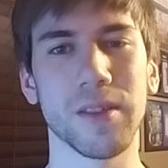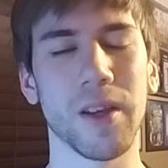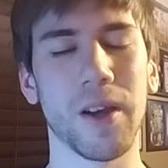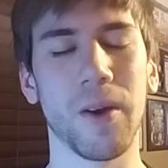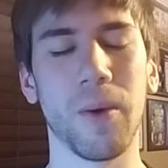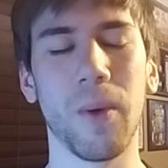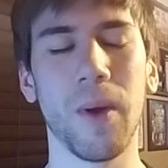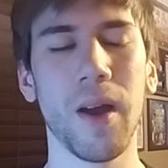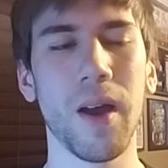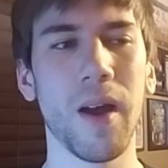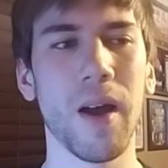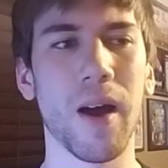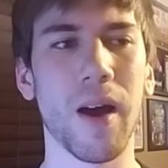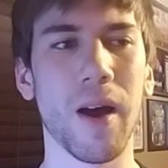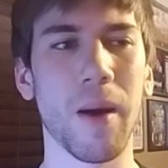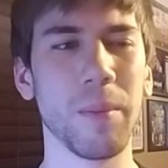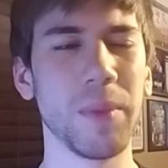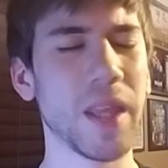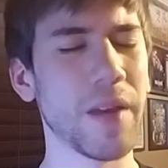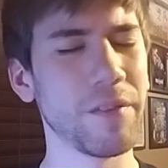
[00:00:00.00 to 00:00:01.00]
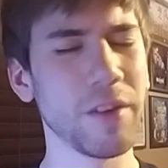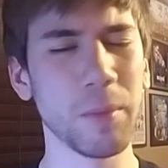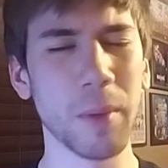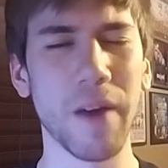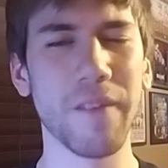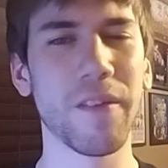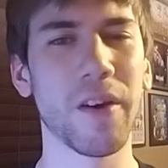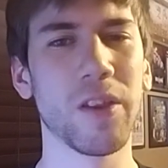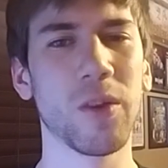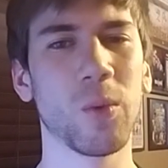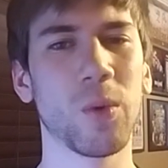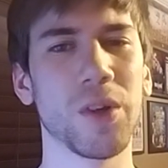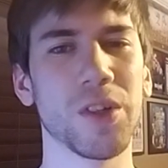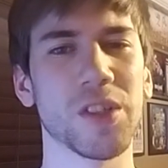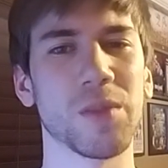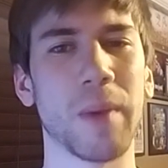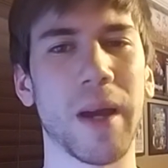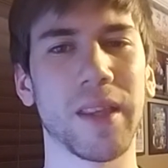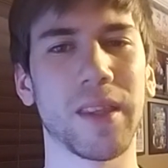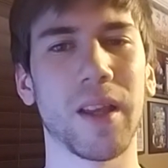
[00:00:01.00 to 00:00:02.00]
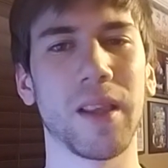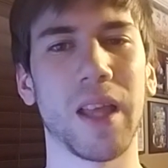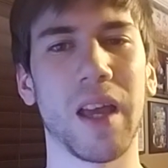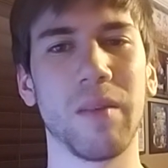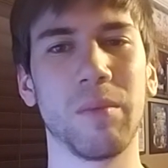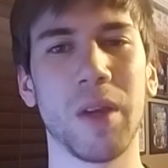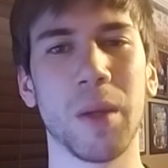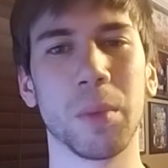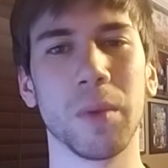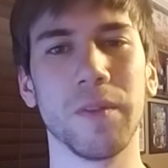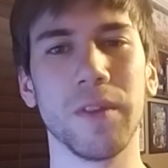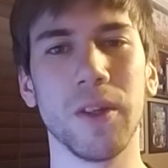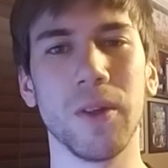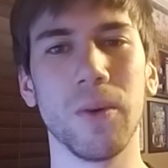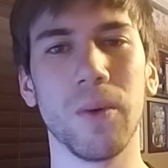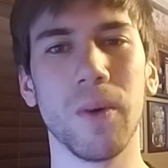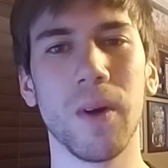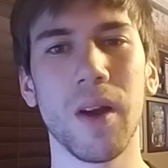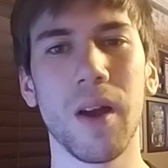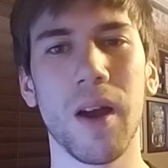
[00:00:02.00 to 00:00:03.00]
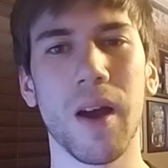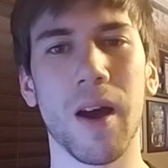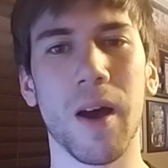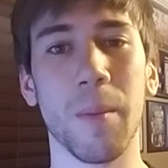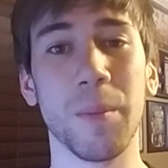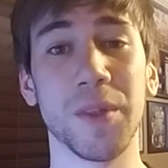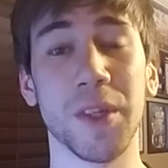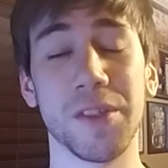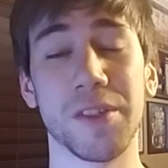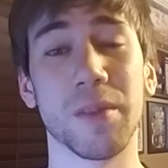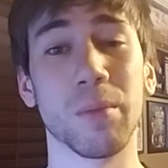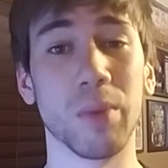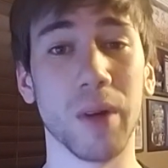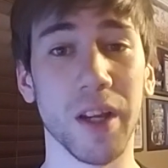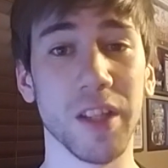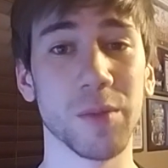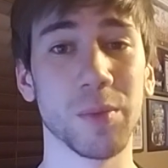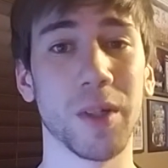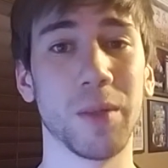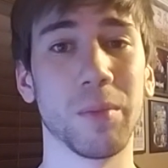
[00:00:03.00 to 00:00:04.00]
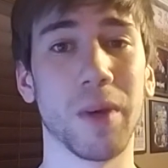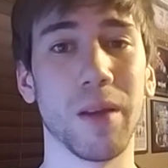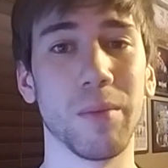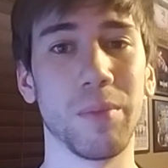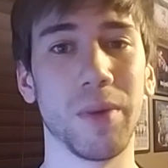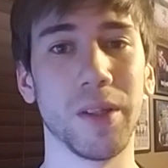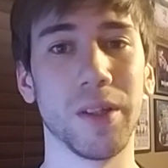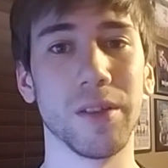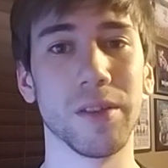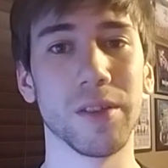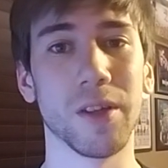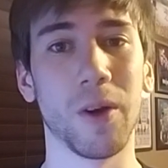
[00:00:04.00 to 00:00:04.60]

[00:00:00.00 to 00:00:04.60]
So, definitely by far the worst SmackDown Live pay-per-view since the brand split, in my opinion.